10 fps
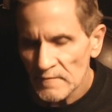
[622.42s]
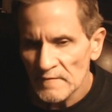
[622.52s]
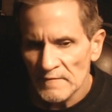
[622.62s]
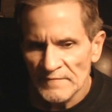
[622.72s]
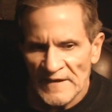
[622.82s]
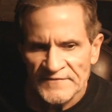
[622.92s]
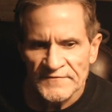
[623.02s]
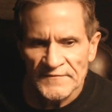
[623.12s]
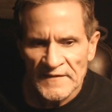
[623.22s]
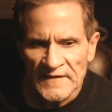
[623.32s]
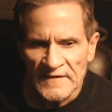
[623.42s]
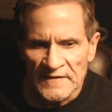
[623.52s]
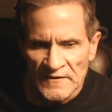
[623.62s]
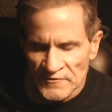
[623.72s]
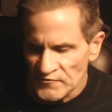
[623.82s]
that's the thing.
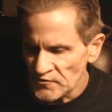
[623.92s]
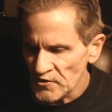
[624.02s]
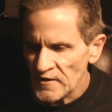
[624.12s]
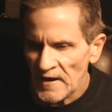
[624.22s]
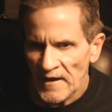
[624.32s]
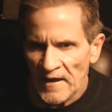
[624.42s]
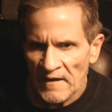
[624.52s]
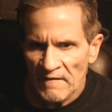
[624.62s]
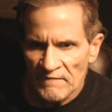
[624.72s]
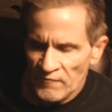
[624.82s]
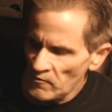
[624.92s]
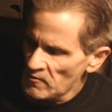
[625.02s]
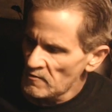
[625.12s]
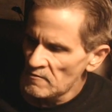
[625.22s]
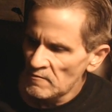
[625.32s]
So you're going to have
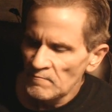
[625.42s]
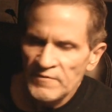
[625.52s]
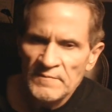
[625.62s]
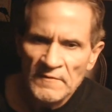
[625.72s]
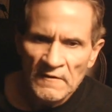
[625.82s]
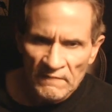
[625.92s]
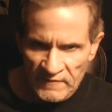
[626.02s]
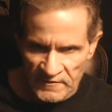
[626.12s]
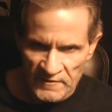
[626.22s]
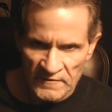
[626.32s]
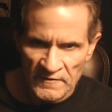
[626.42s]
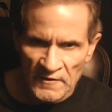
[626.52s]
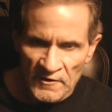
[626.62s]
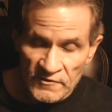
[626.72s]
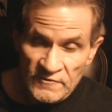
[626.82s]
people over here
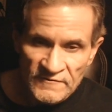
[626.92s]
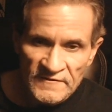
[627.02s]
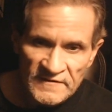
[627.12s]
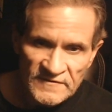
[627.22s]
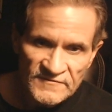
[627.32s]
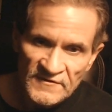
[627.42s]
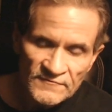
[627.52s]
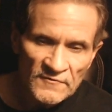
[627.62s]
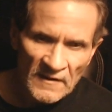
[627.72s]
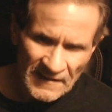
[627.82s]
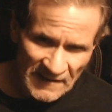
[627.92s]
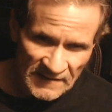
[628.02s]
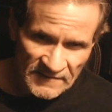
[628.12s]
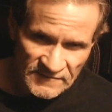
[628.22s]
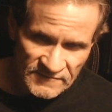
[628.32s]
using decentralized